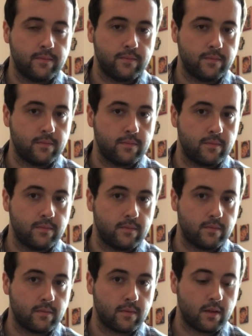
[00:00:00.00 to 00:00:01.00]

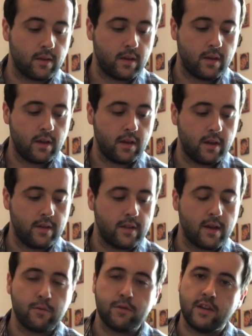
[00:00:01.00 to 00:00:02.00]
and
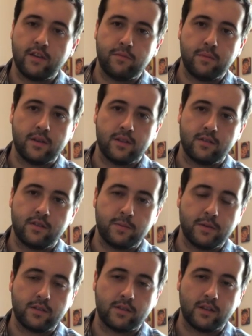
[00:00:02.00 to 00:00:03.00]
that would give me, this is
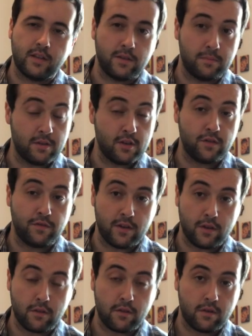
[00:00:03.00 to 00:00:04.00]
basically a diminished
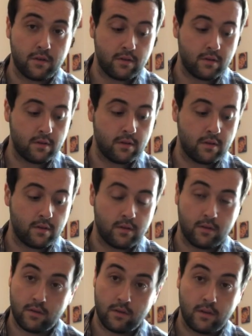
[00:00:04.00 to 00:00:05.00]
fifth,
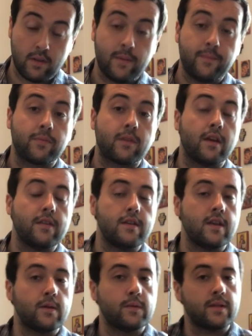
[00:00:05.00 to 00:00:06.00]

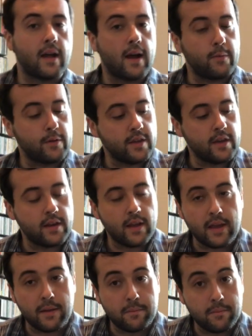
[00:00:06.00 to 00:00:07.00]
then I would get a
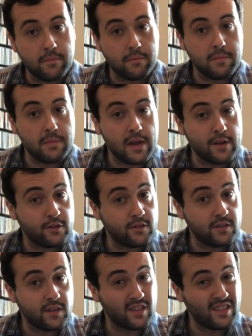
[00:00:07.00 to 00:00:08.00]
major
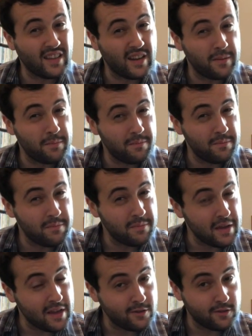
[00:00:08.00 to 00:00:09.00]
sixth and a
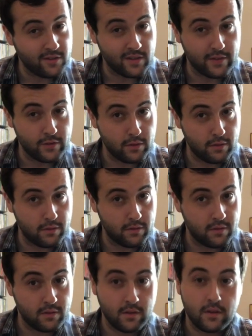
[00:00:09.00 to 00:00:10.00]
major
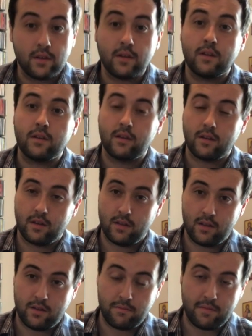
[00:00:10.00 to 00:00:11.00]
seventh,
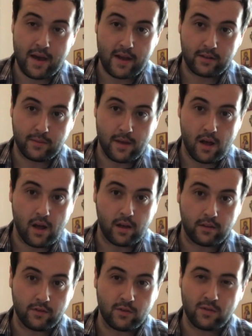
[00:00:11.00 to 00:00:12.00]
and then back to my
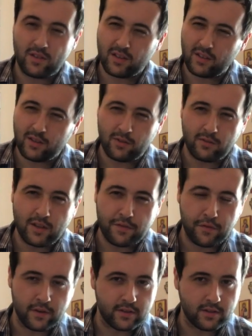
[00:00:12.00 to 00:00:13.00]
octave. So it's a little
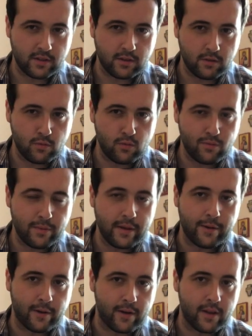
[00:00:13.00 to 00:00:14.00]
different, it's a little
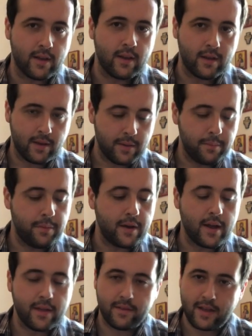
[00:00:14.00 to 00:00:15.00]
weird,
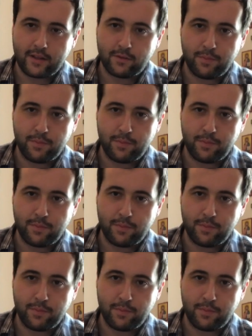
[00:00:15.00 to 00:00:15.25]
but that's